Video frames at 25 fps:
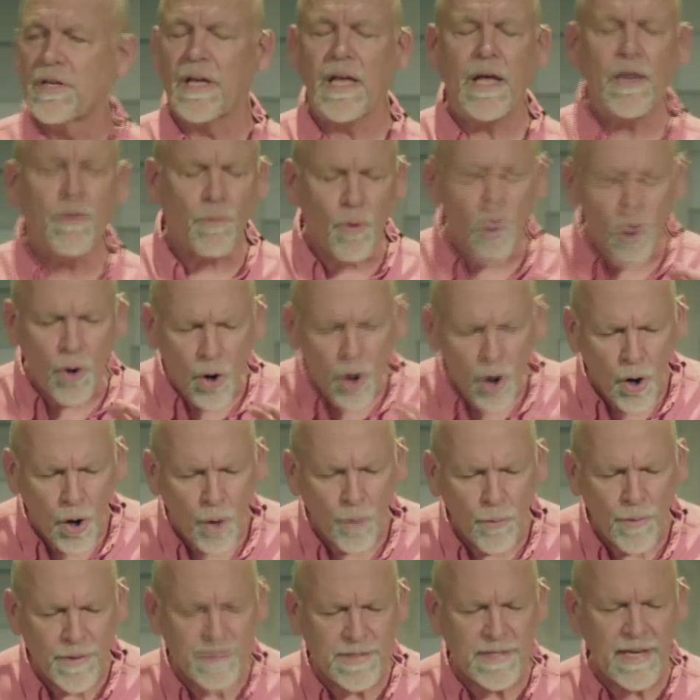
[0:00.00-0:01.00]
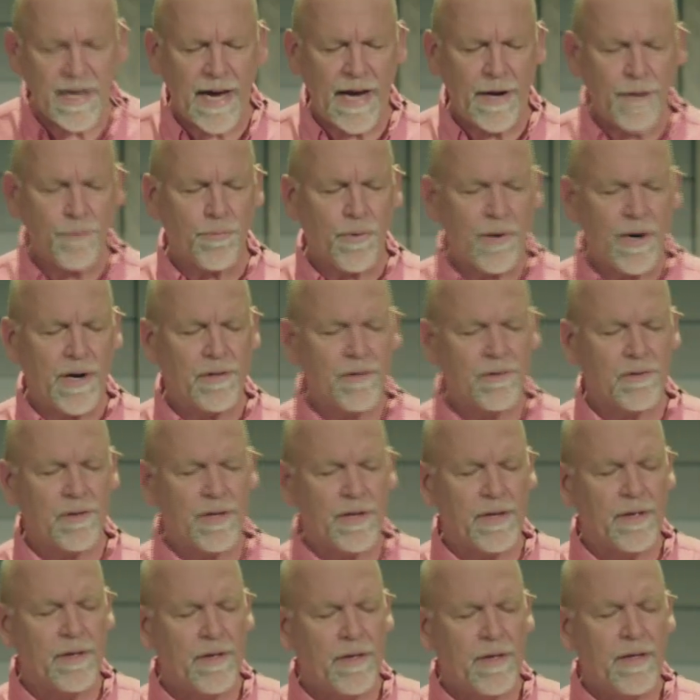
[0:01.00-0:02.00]
It will always guide
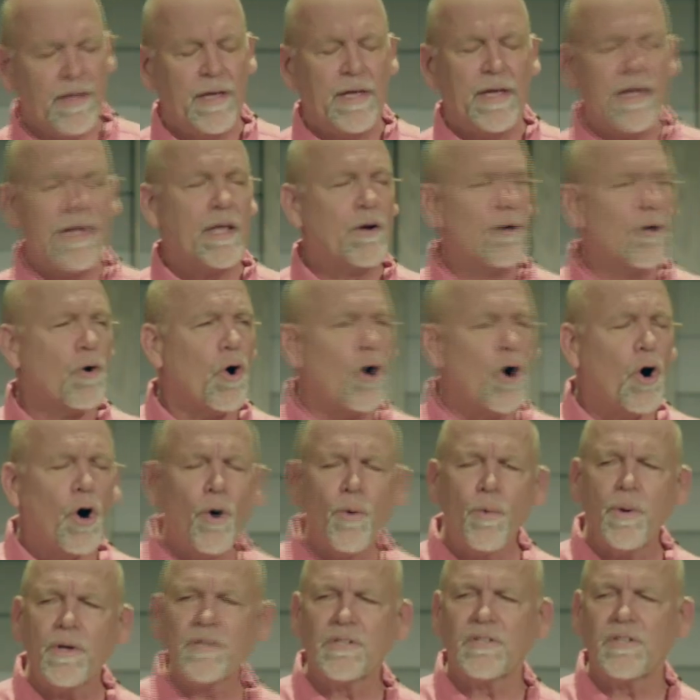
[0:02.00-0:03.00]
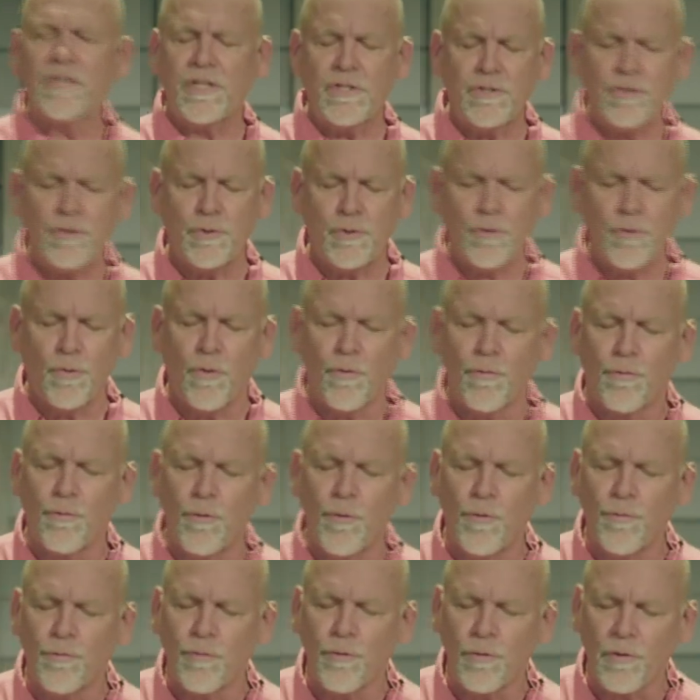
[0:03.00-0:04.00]
rightly. It will always lead you to a
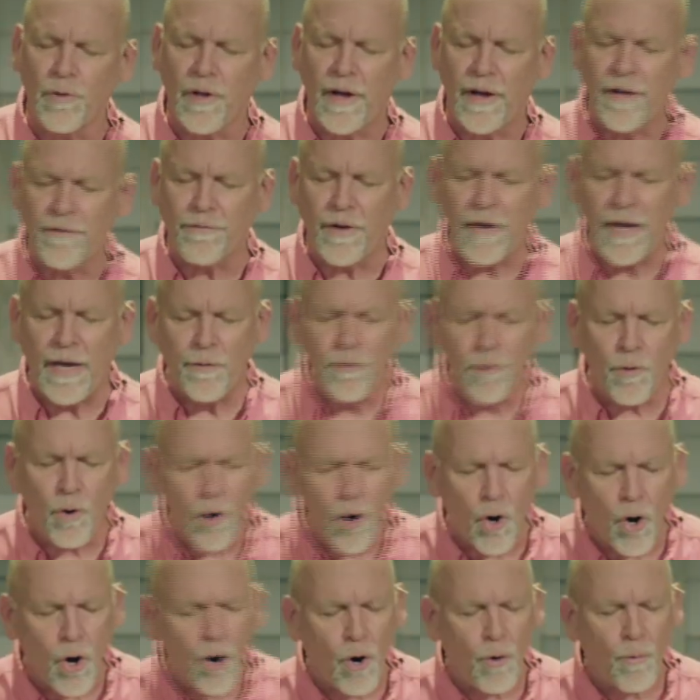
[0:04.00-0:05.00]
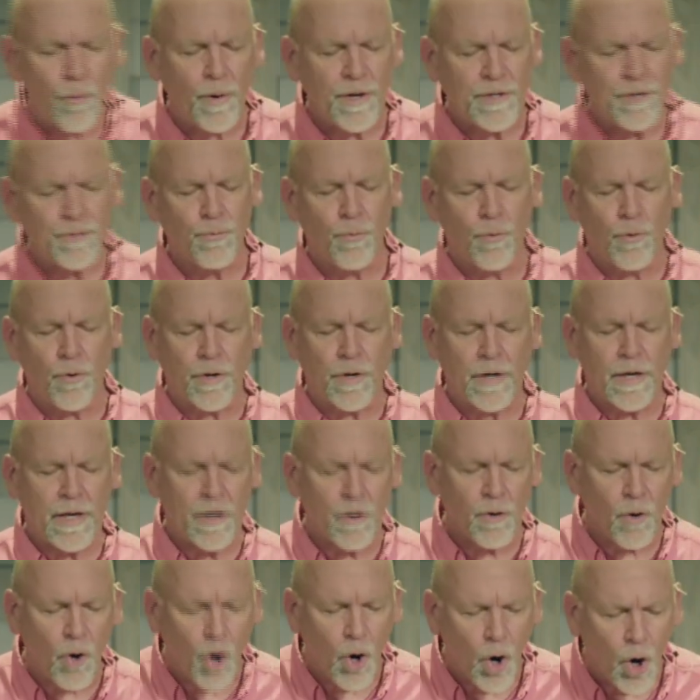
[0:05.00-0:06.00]
fruitful life. It will always work. It
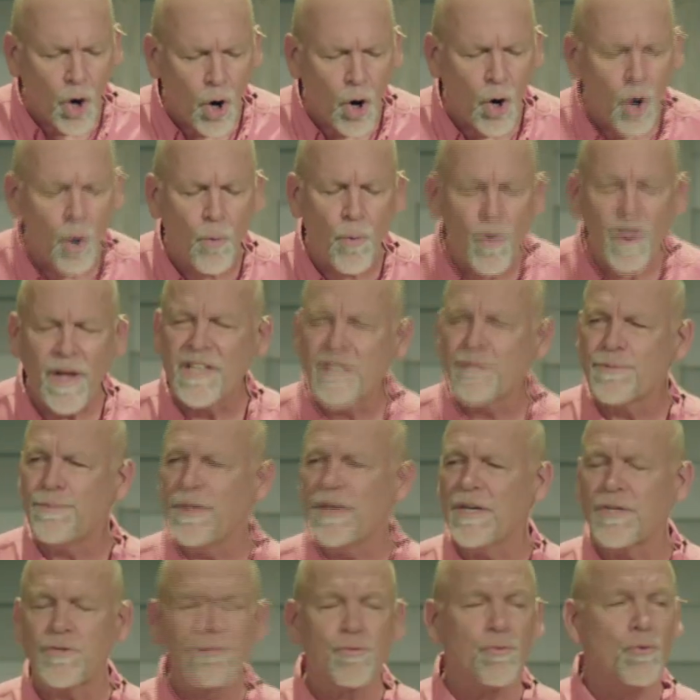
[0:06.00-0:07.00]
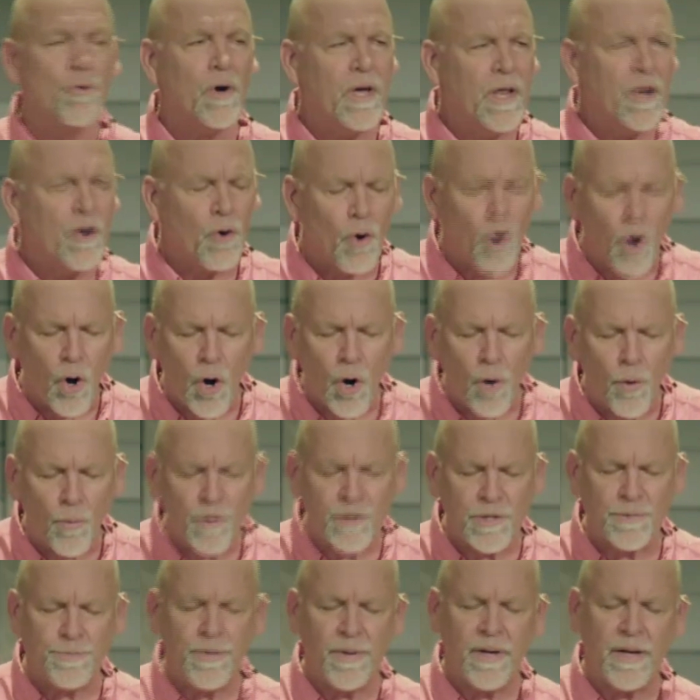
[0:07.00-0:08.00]
will always be true. It will
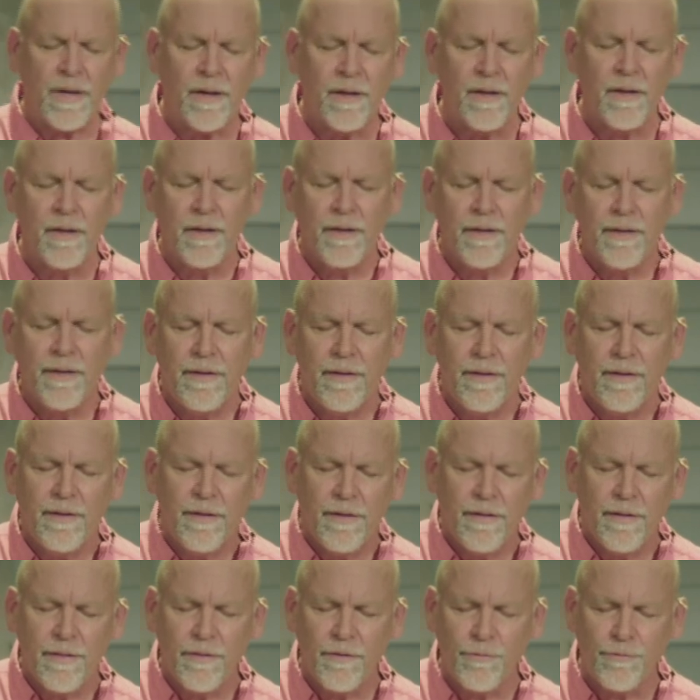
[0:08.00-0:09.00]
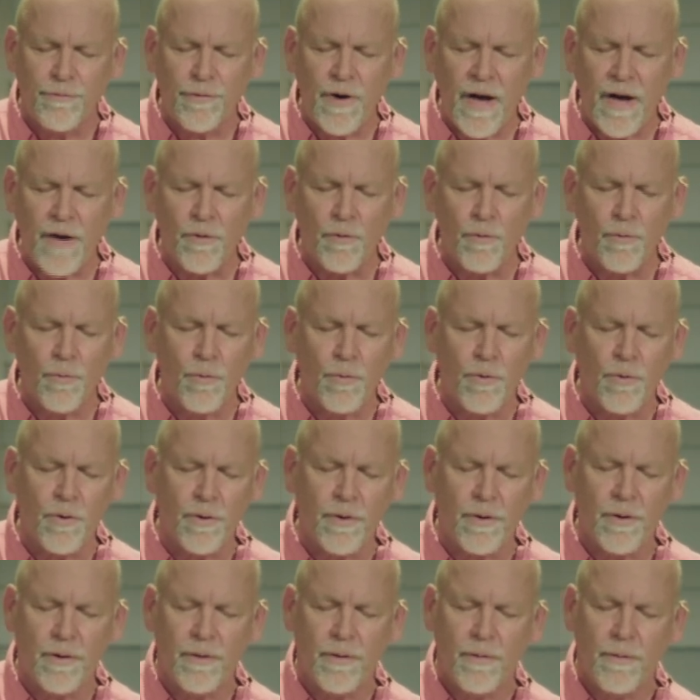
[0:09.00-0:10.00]
always be the final
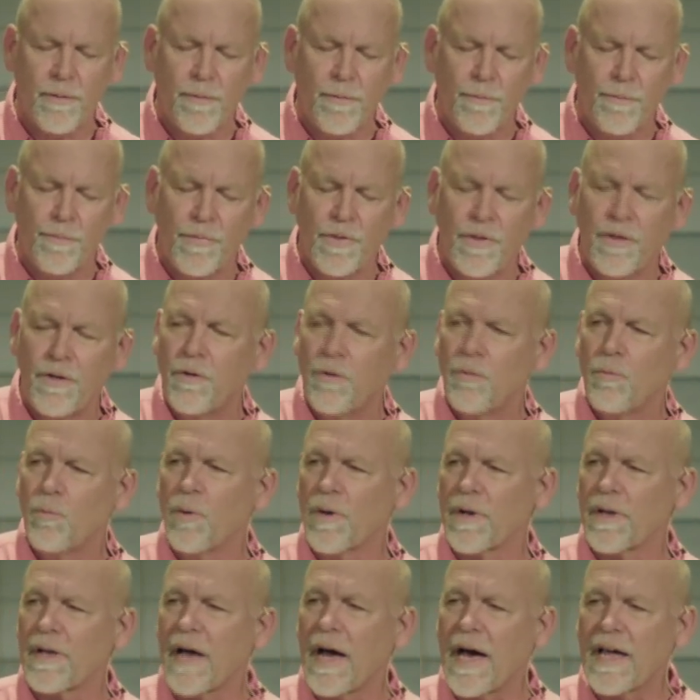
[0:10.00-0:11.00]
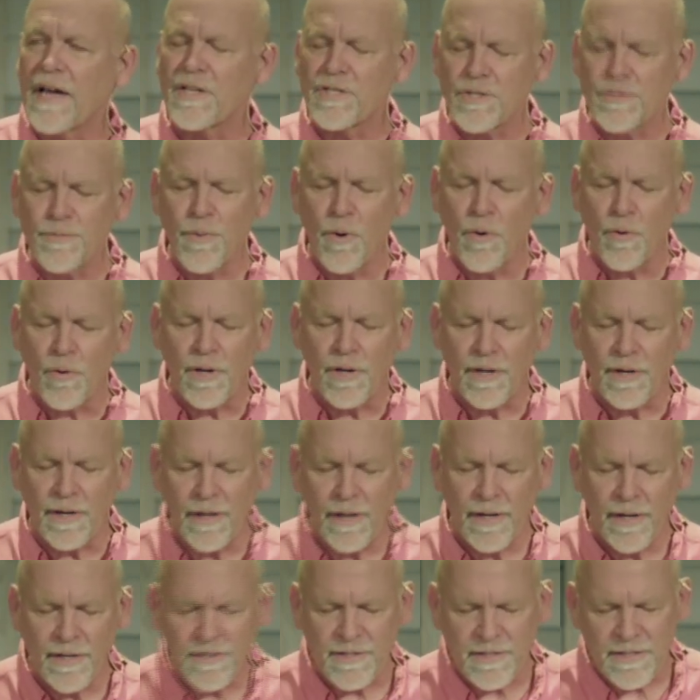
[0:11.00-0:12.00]
word. What God has spoken
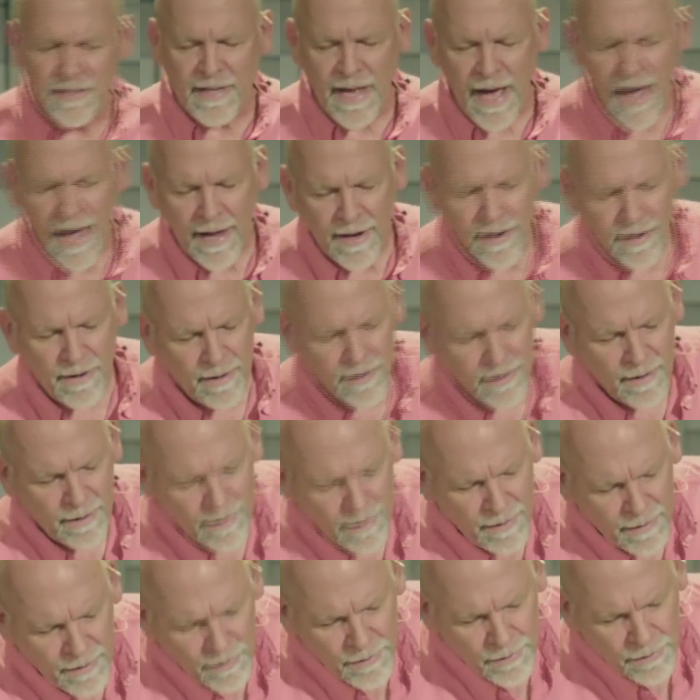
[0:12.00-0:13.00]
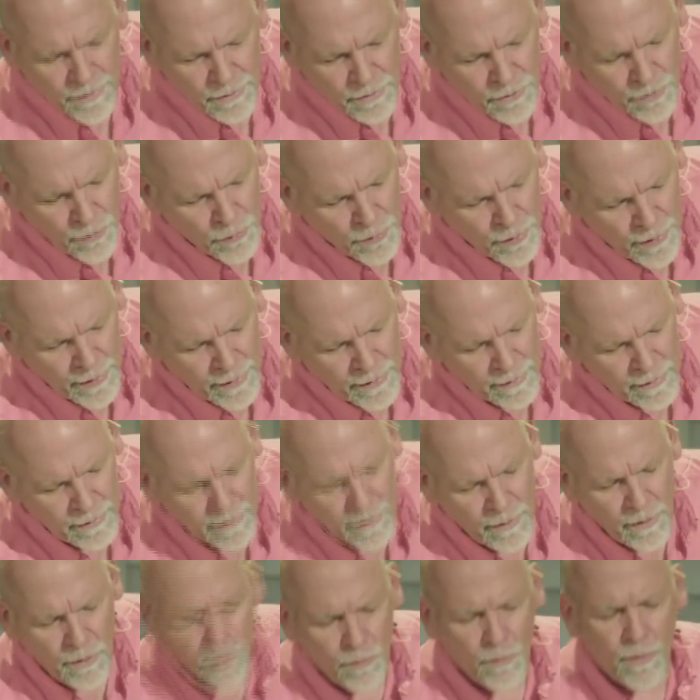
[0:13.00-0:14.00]
is not going
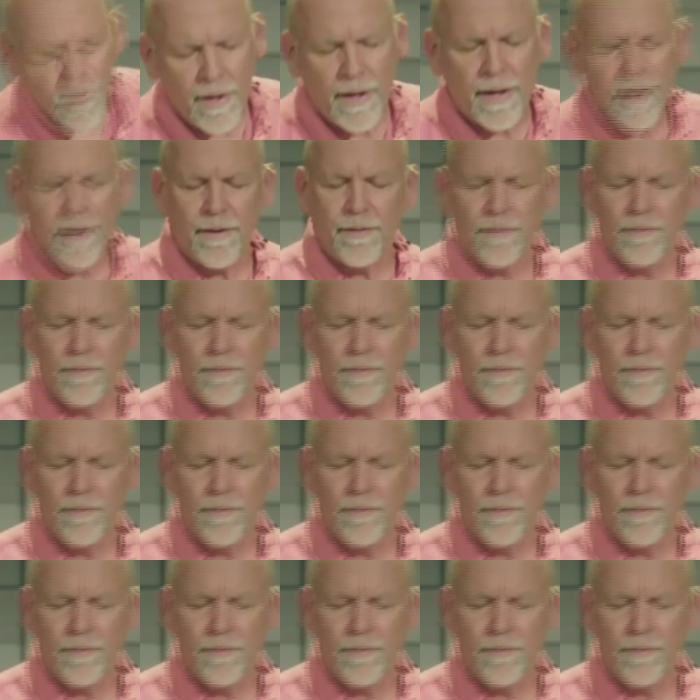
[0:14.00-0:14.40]
away.